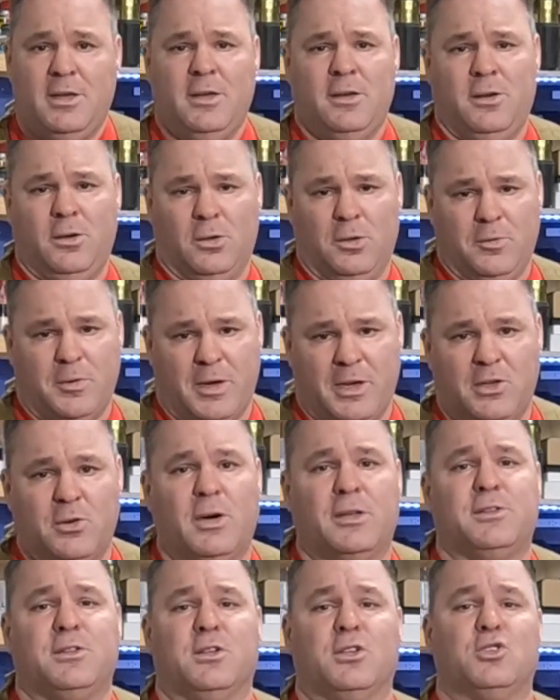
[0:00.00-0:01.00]
You only want to go
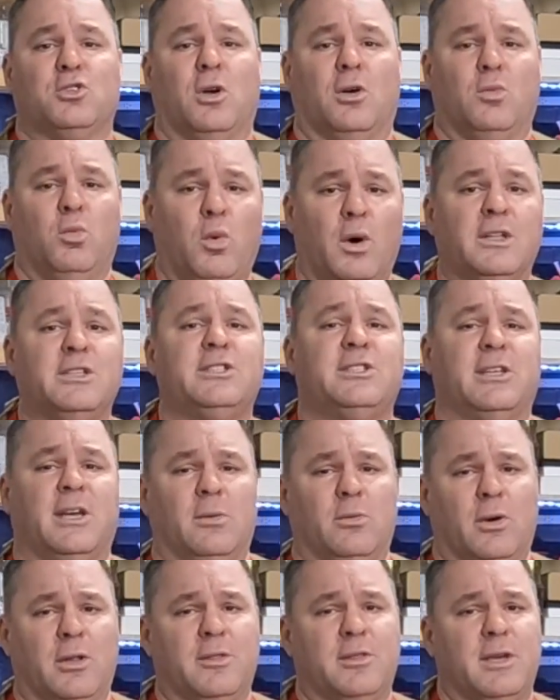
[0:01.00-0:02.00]
out to the truck once to get
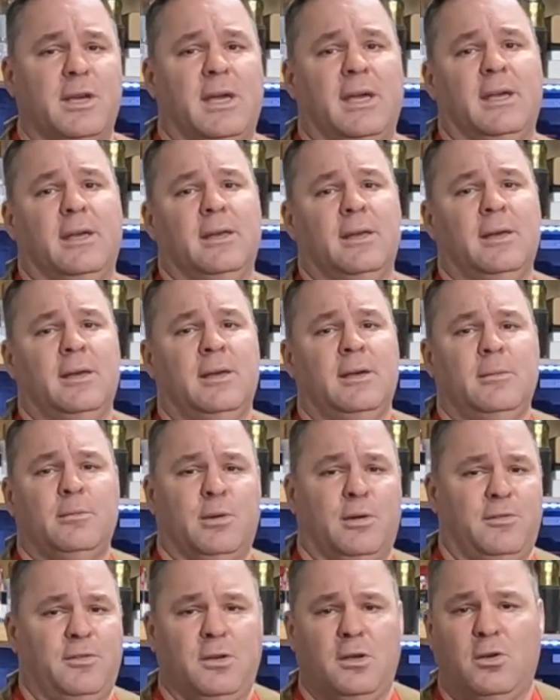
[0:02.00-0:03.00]
one thing, but
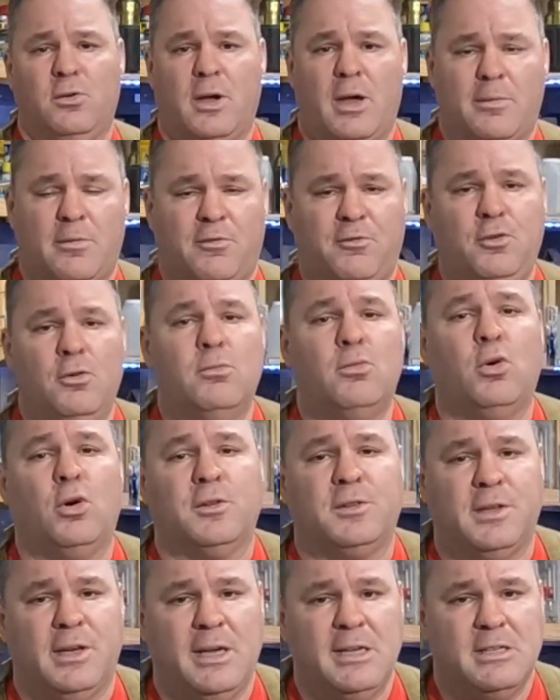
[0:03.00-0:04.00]
if you can grab a few more
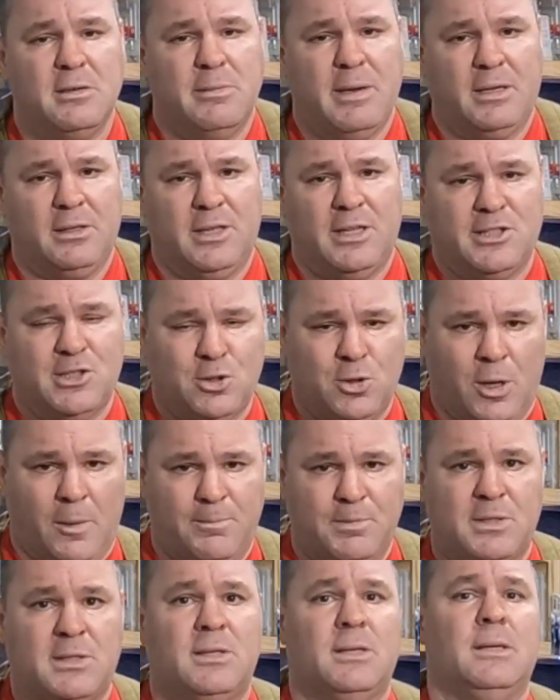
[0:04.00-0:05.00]
things and make less
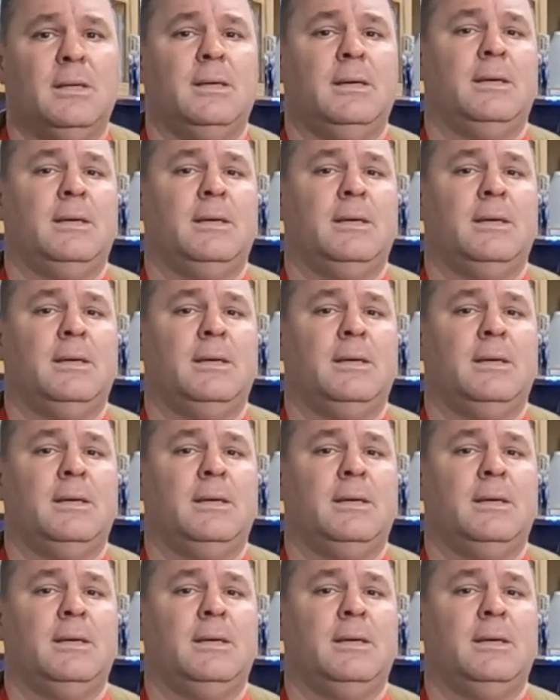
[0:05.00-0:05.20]
trips,